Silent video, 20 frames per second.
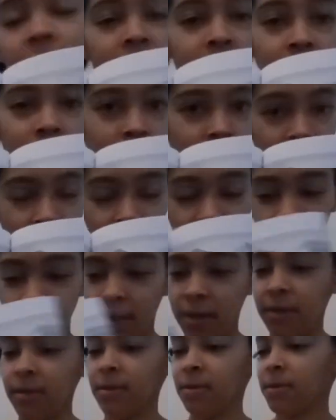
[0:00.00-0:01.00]
but I think
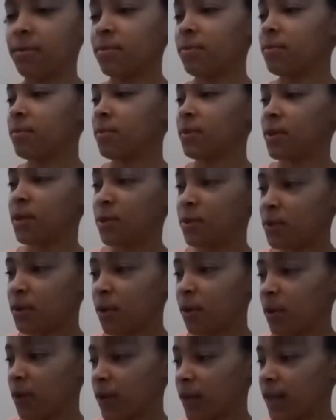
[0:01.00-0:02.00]
you
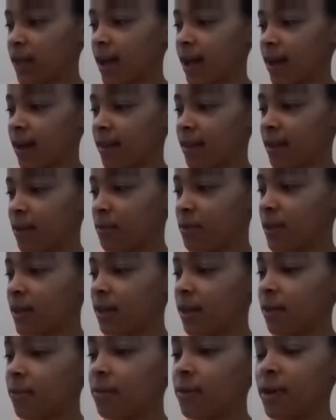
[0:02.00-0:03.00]
totally can. I think it'd be a
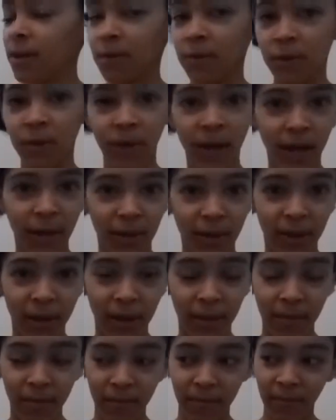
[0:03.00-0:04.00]
lot of fun if you colored them.